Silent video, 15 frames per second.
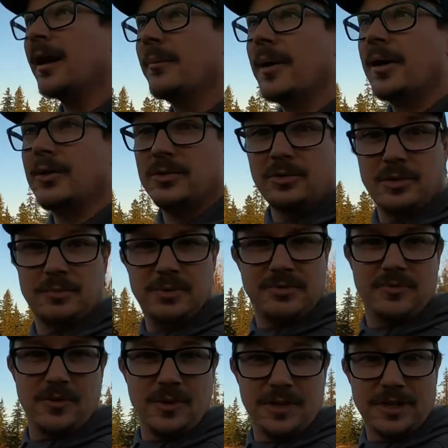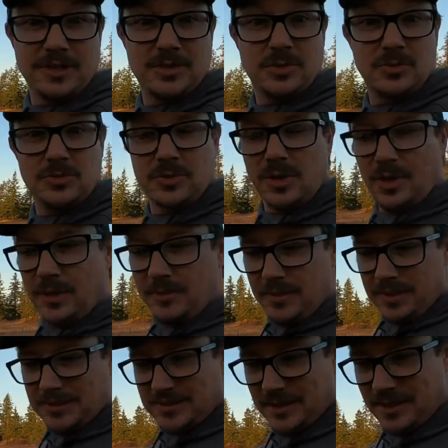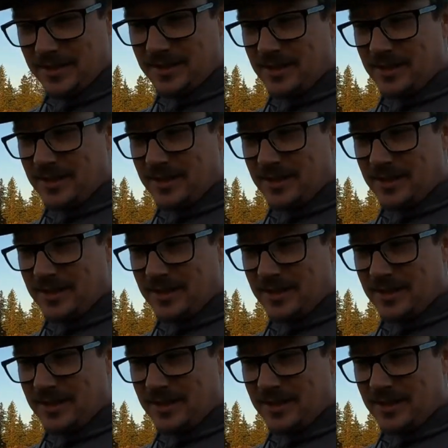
better do it before it gets too dark. But